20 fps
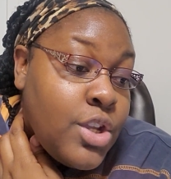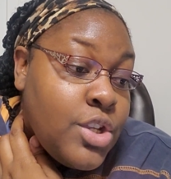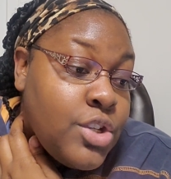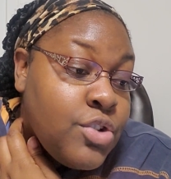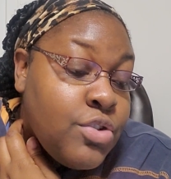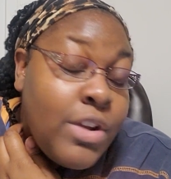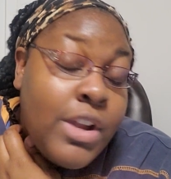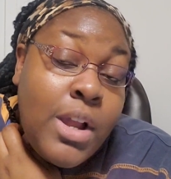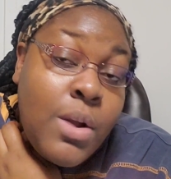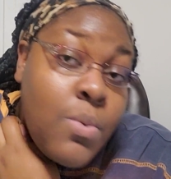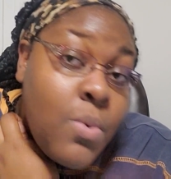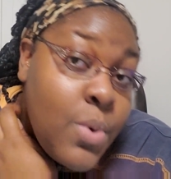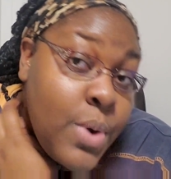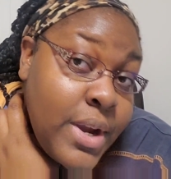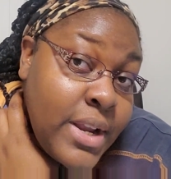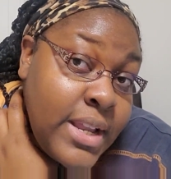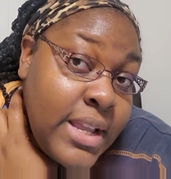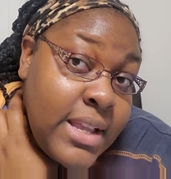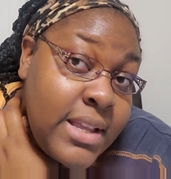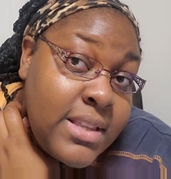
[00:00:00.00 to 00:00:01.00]
trigger
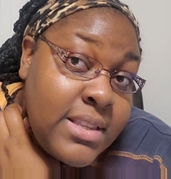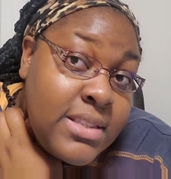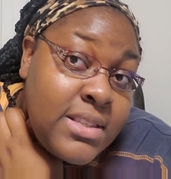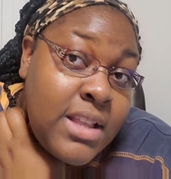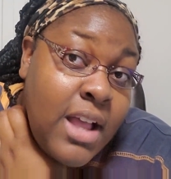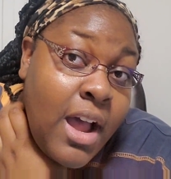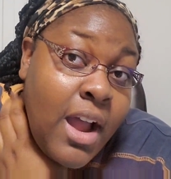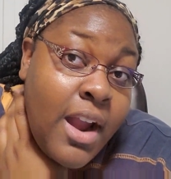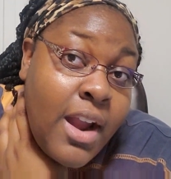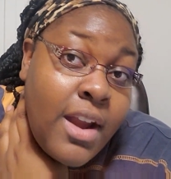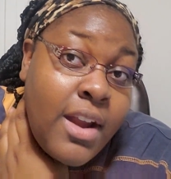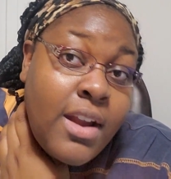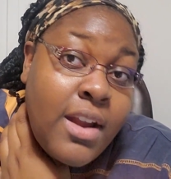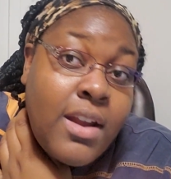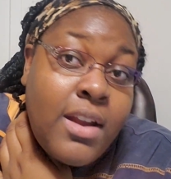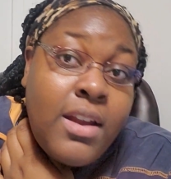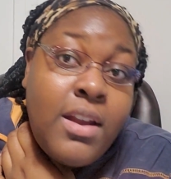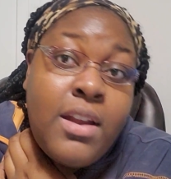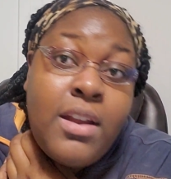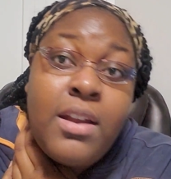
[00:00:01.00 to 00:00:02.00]
warnings
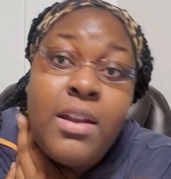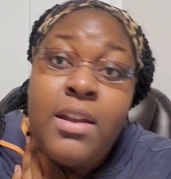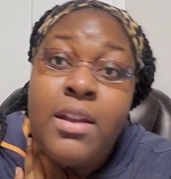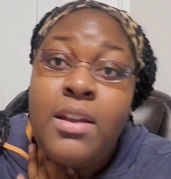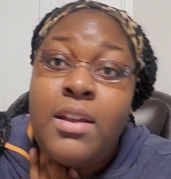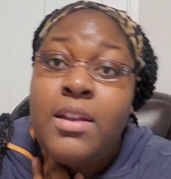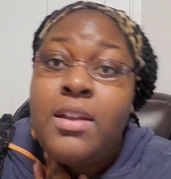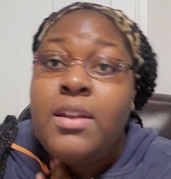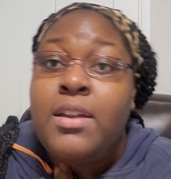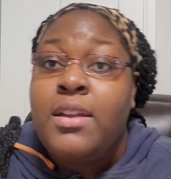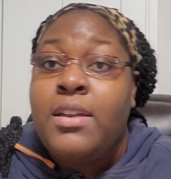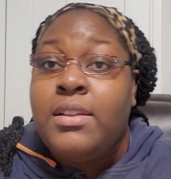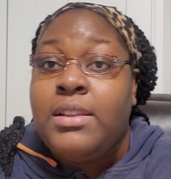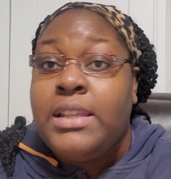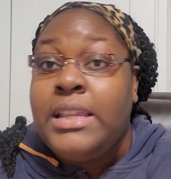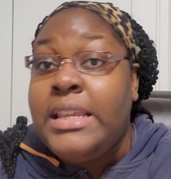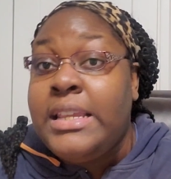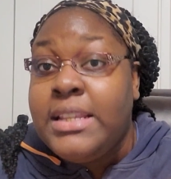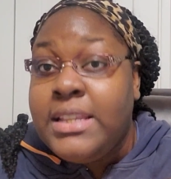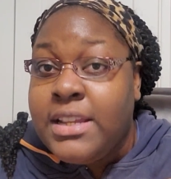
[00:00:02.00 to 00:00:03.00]
are
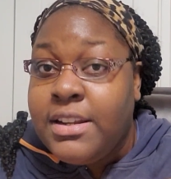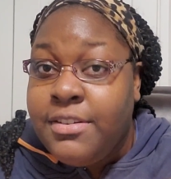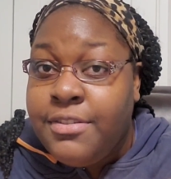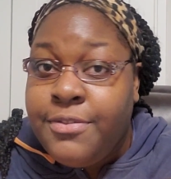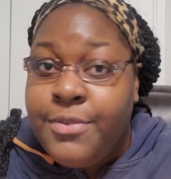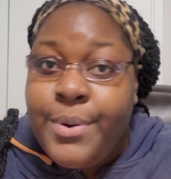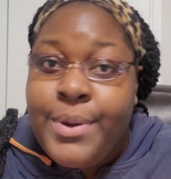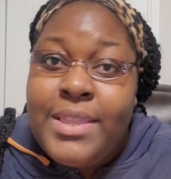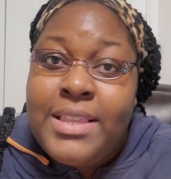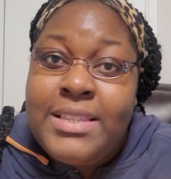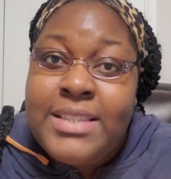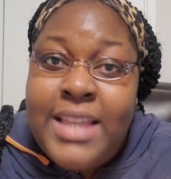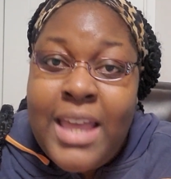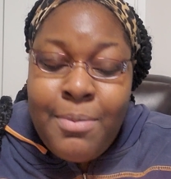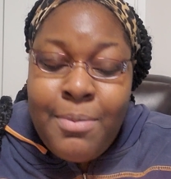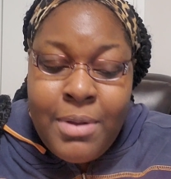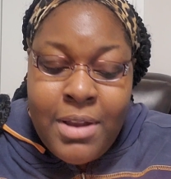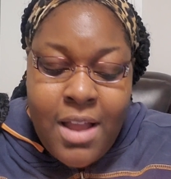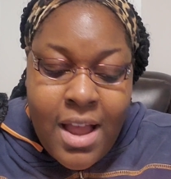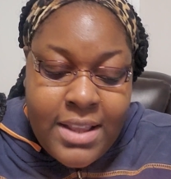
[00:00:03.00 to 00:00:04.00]
needed for this
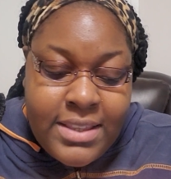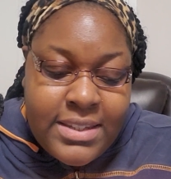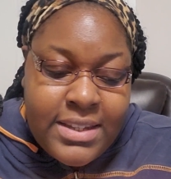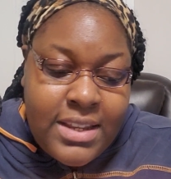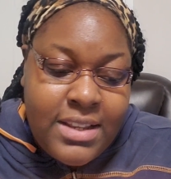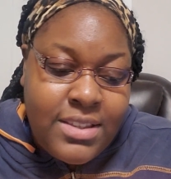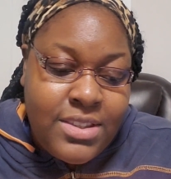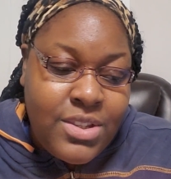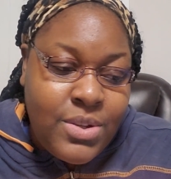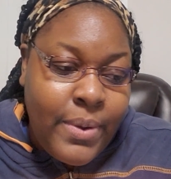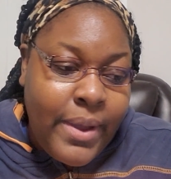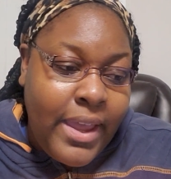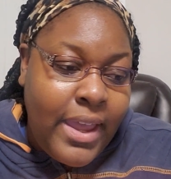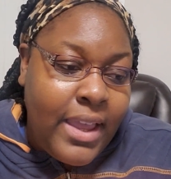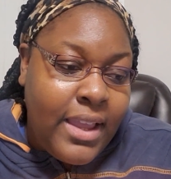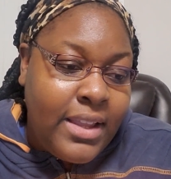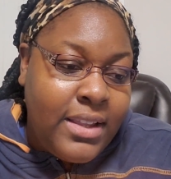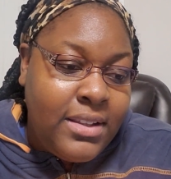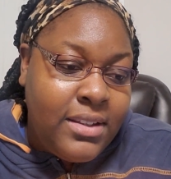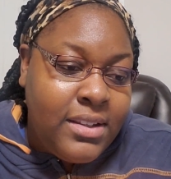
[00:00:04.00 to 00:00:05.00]
of content, so
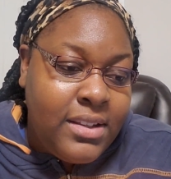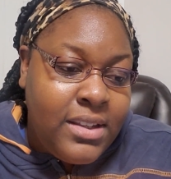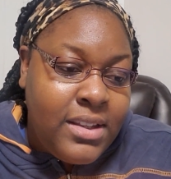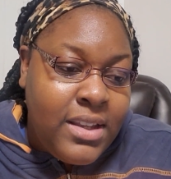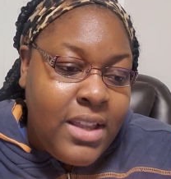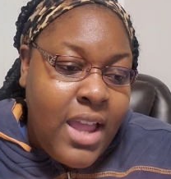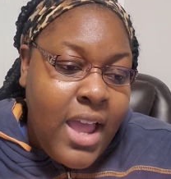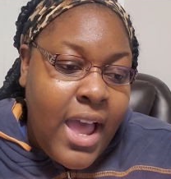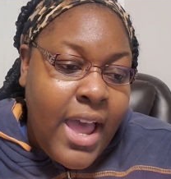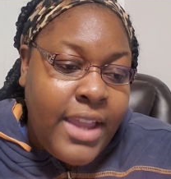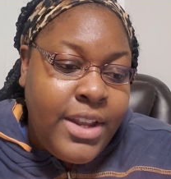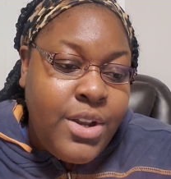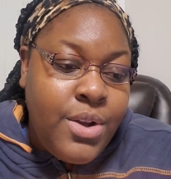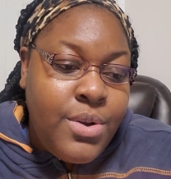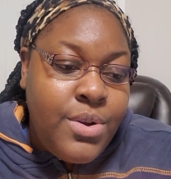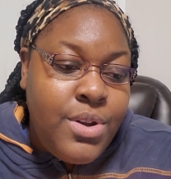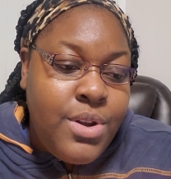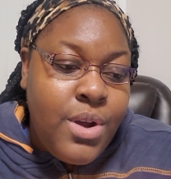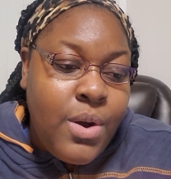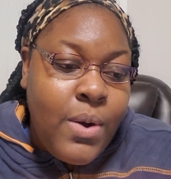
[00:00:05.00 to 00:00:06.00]
I
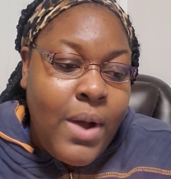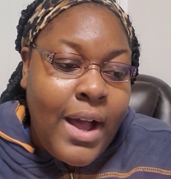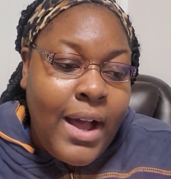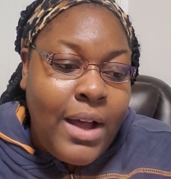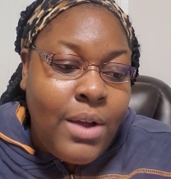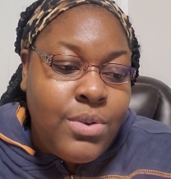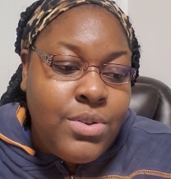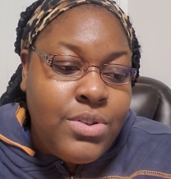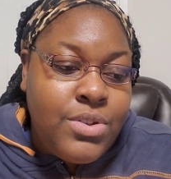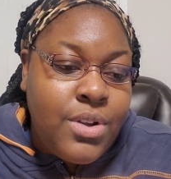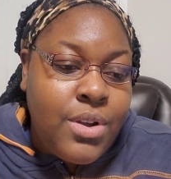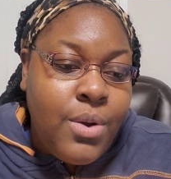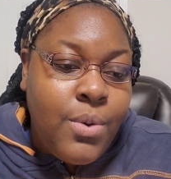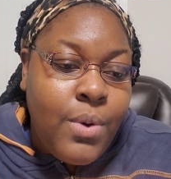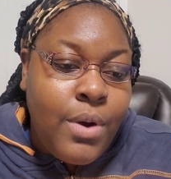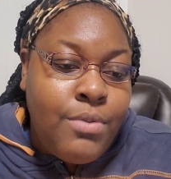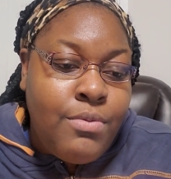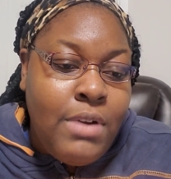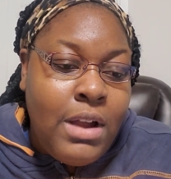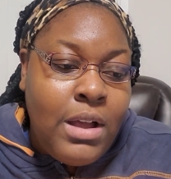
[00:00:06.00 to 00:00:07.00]
don't know how to
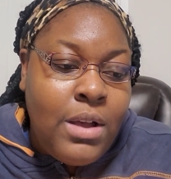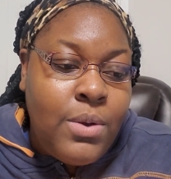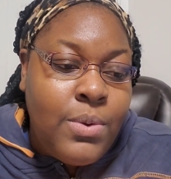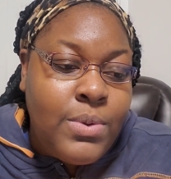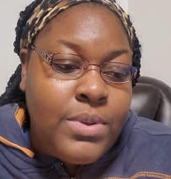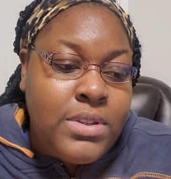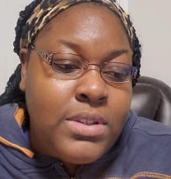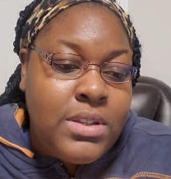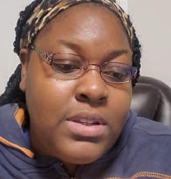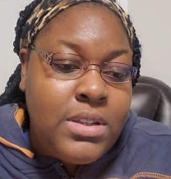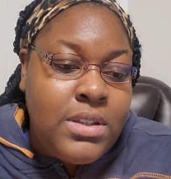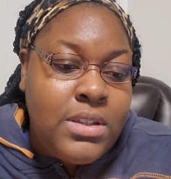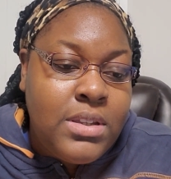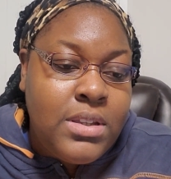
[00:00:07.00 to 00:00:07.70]
go around